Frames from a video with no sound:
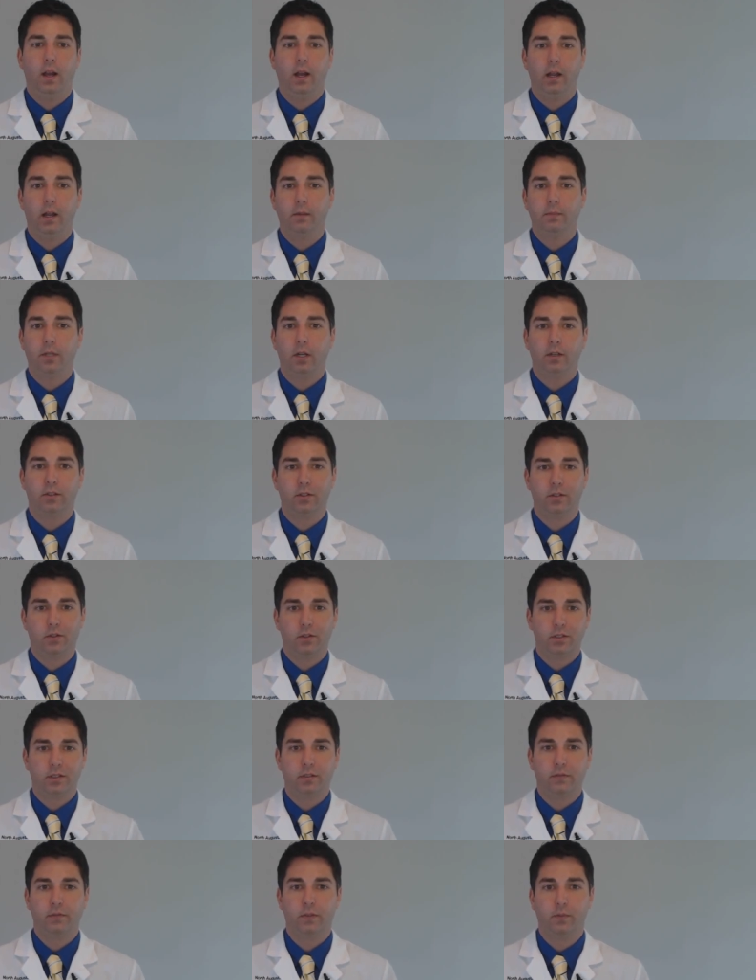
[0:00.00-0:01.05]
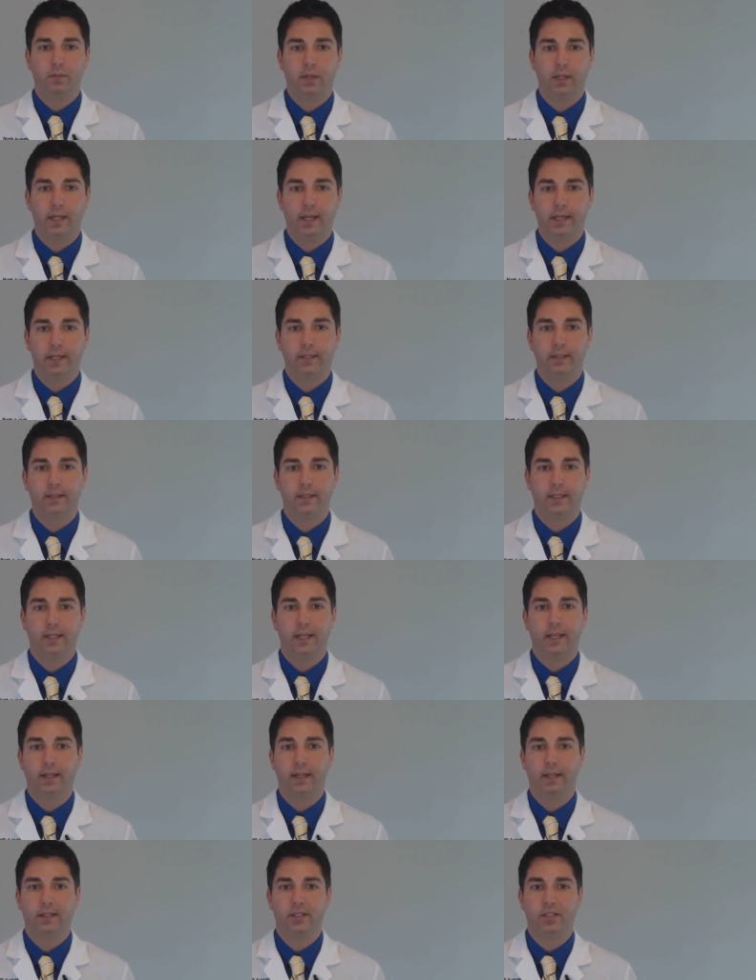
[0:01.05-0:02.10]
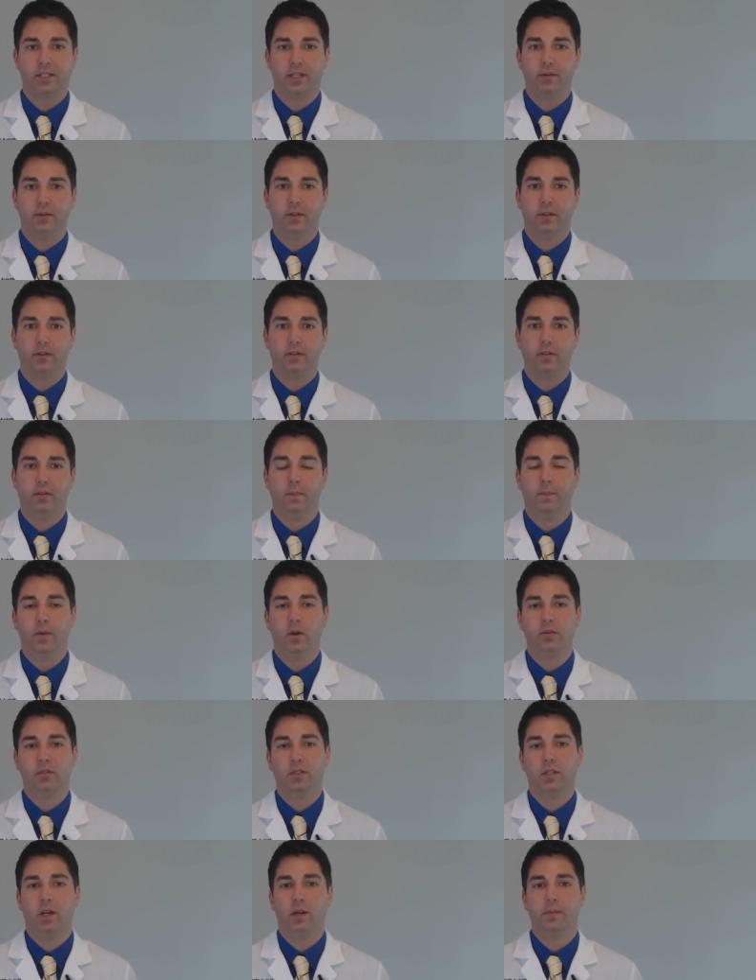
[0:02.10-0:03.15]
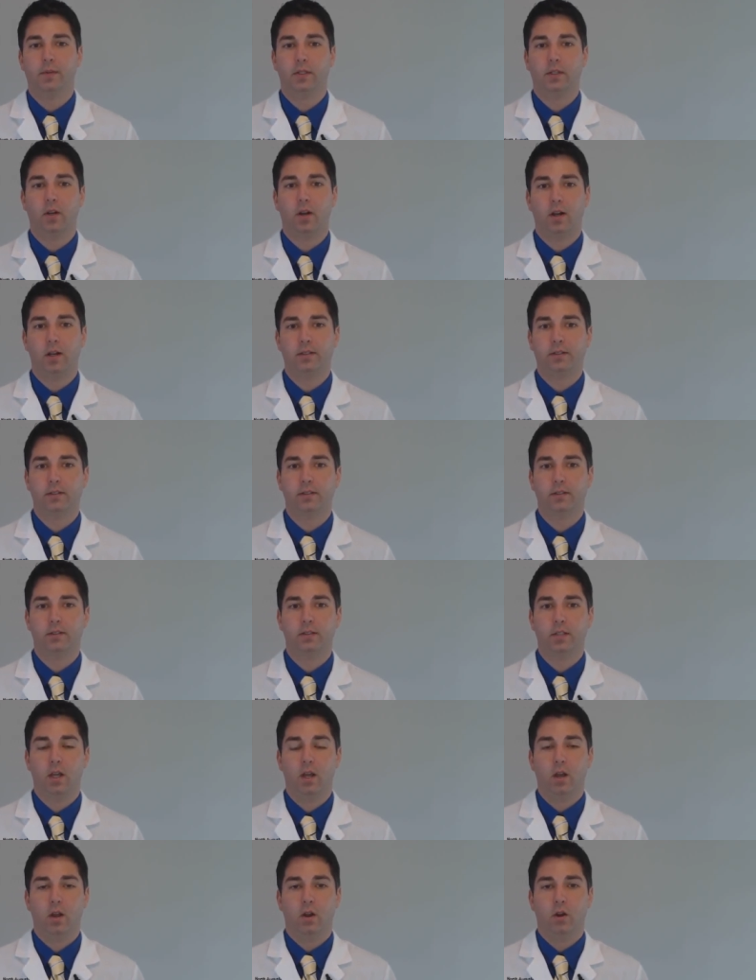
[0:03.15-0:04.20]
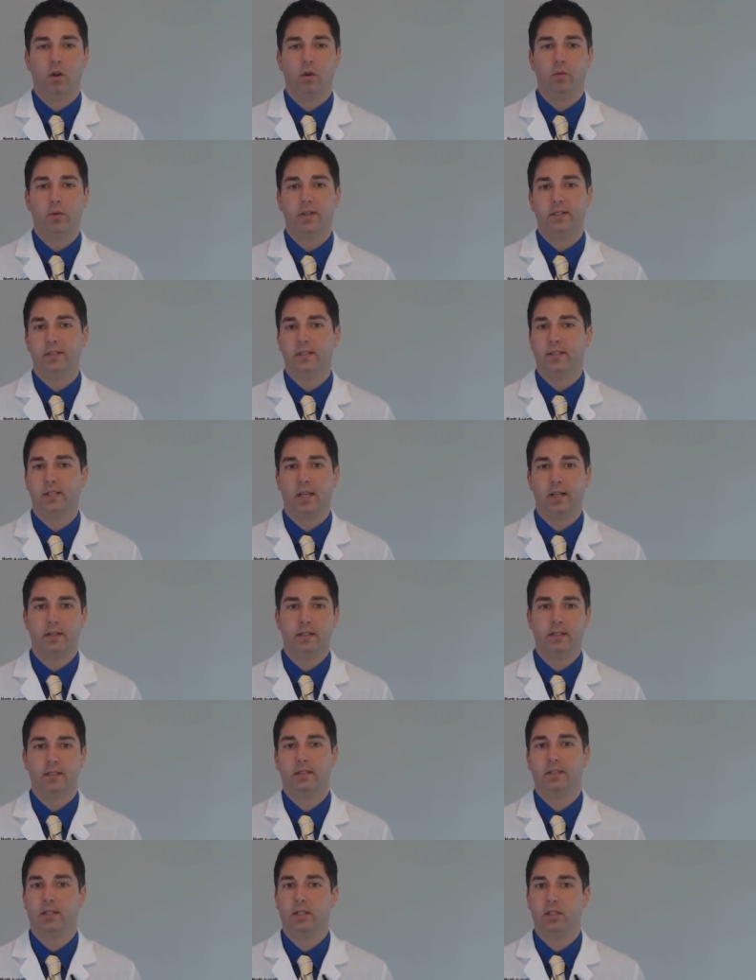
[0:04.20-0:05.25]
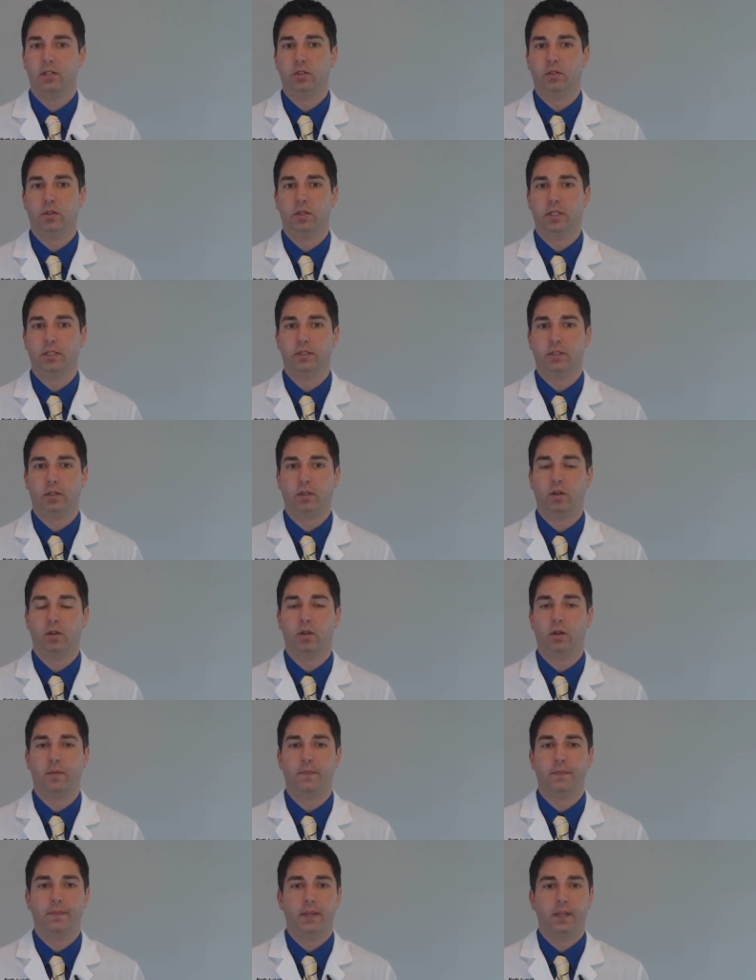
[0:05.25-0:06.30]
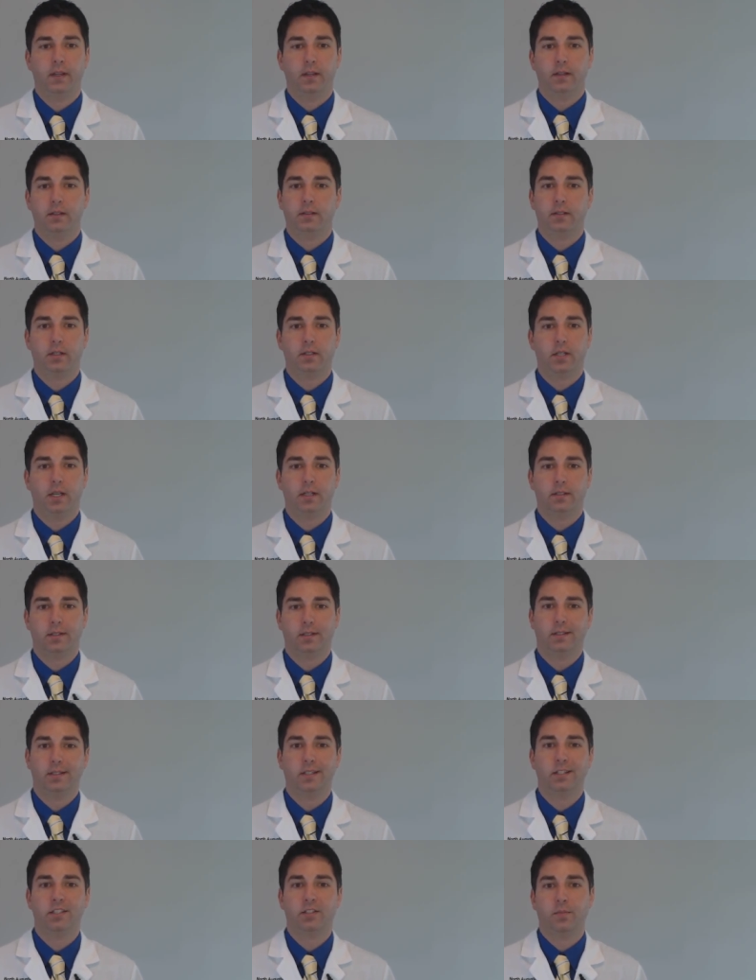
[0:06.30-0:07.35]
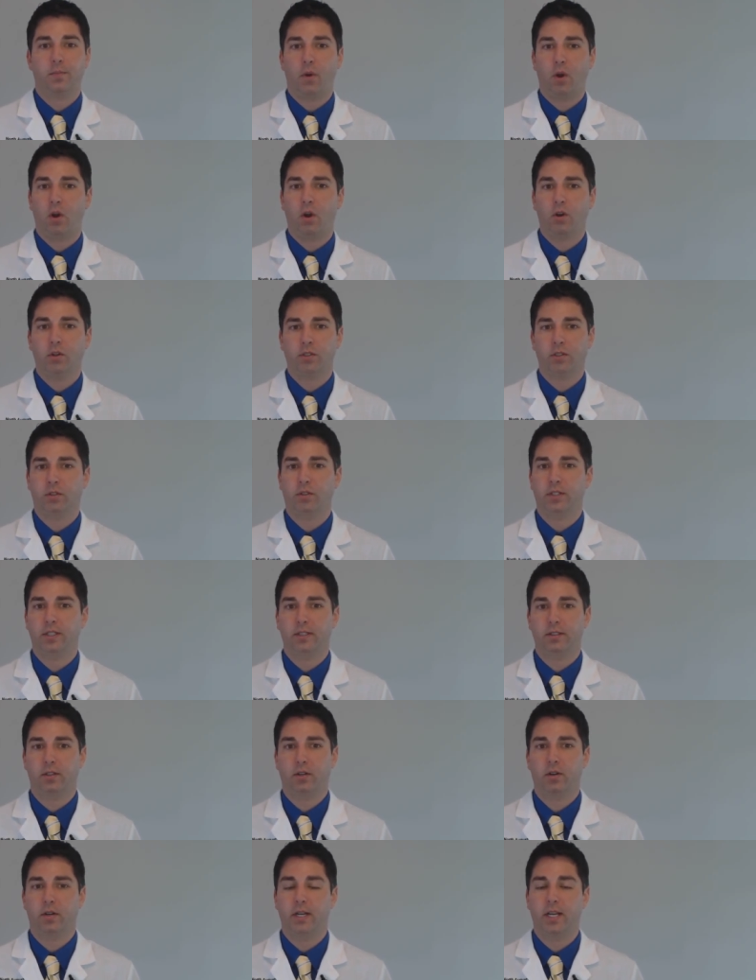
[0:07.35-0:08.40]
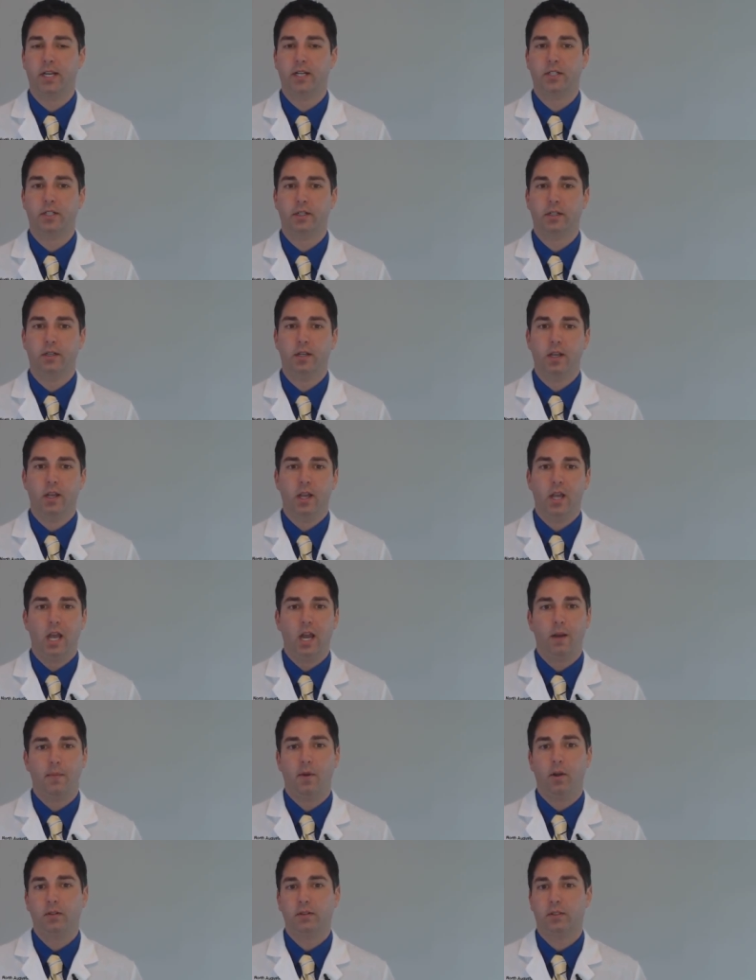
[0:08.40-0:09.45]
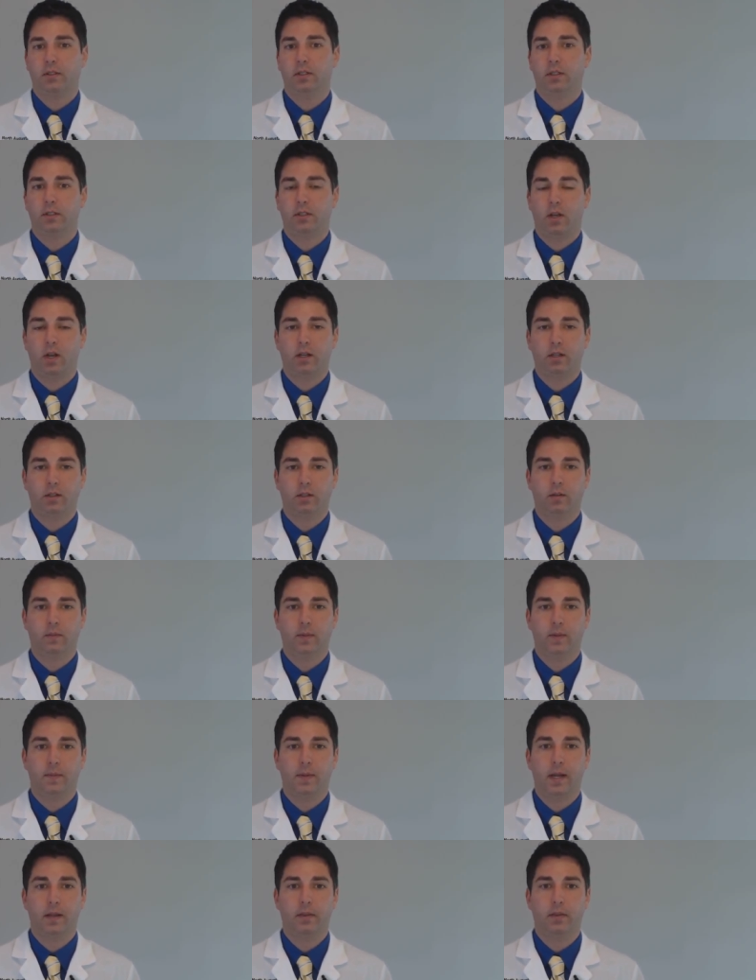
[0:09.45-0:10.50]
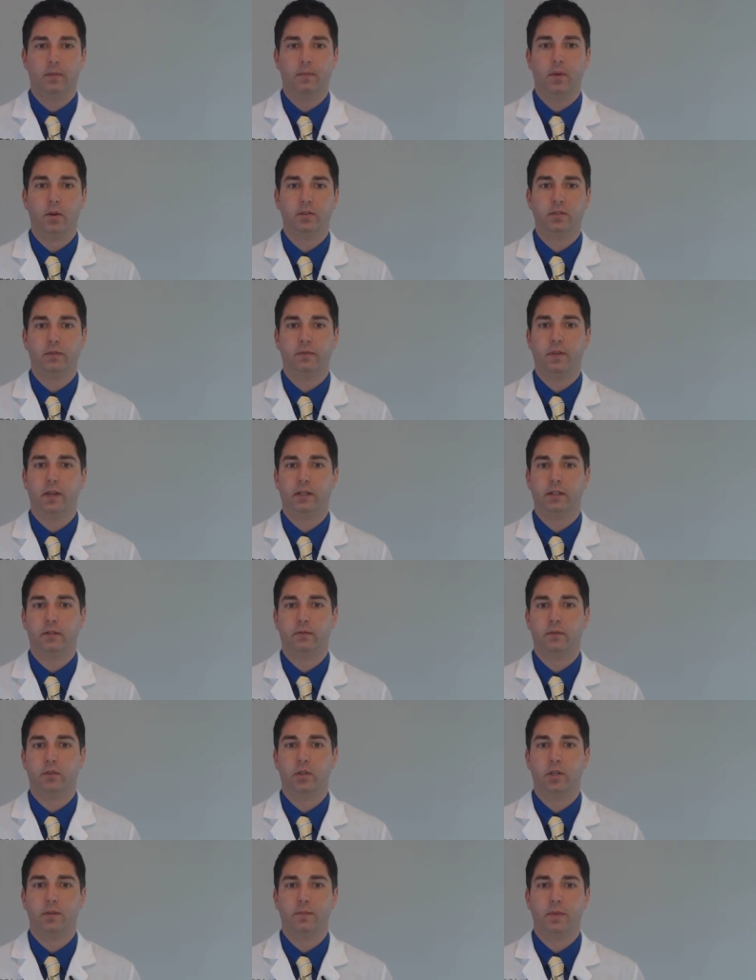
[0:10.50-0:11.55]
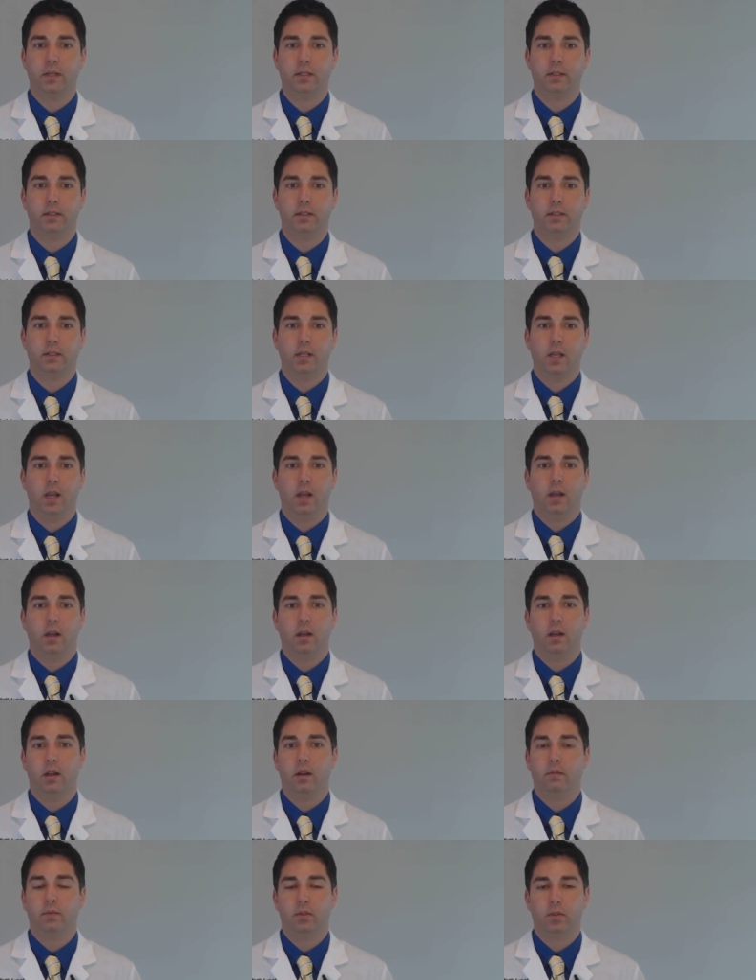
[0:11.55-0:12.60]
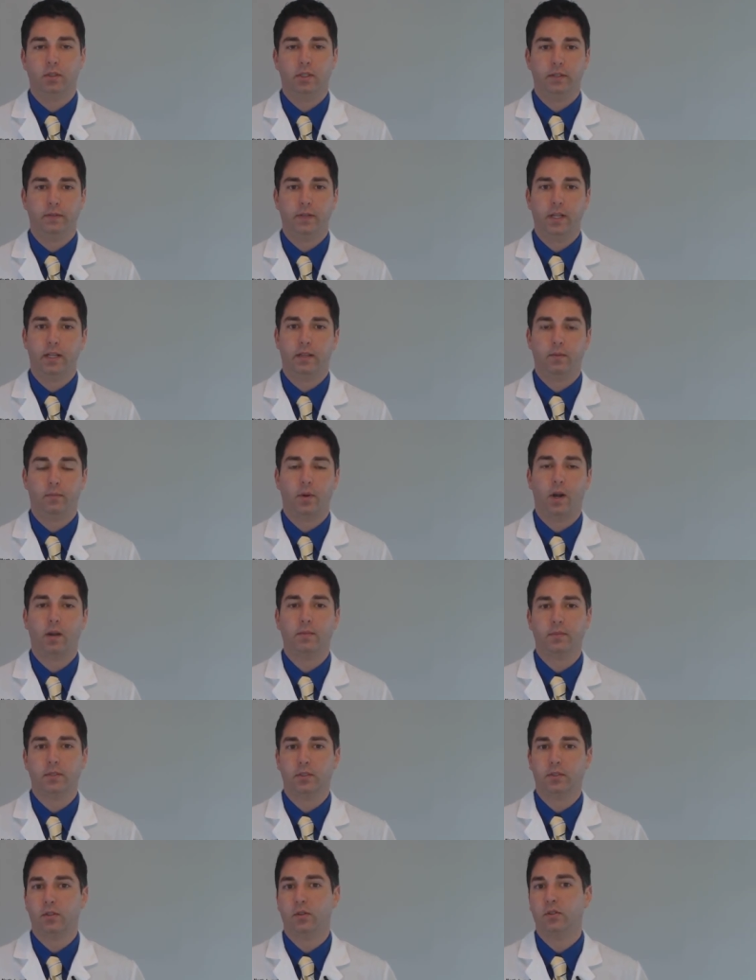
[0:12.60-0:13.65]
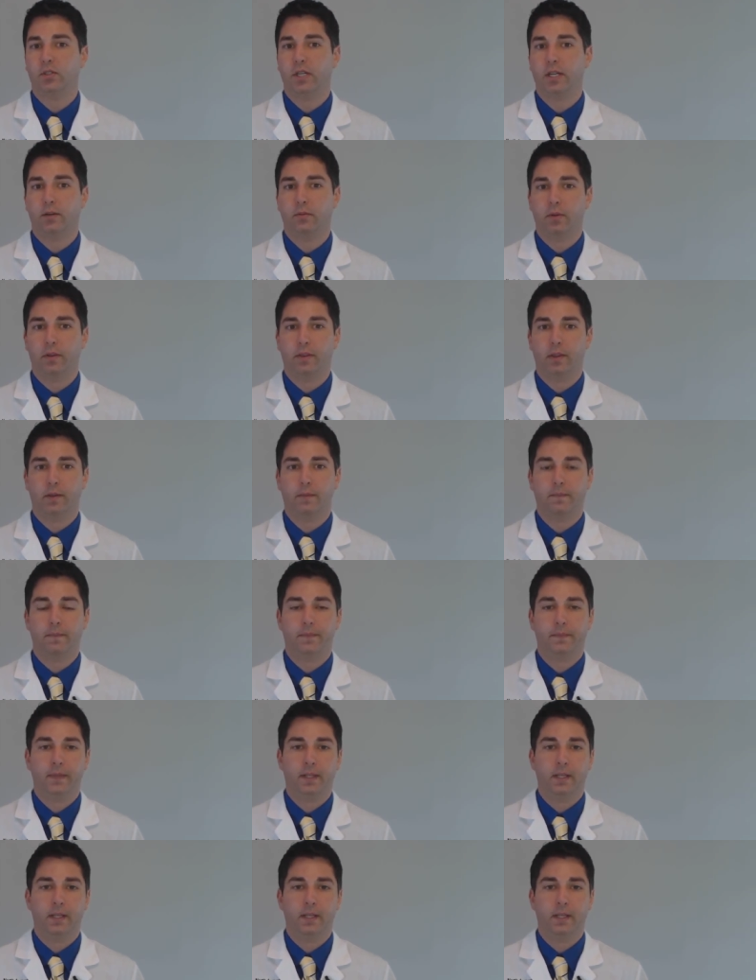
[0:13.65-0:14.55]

Hi, I'm Dr. Christopher Mullane, and today I'd like to share with you the most common causes or reason that disc injuries occur, such as a disc bulge or disc herniation. And I'm also going to talk a little bit about the most effective treatments to alleviate the problems associated with them.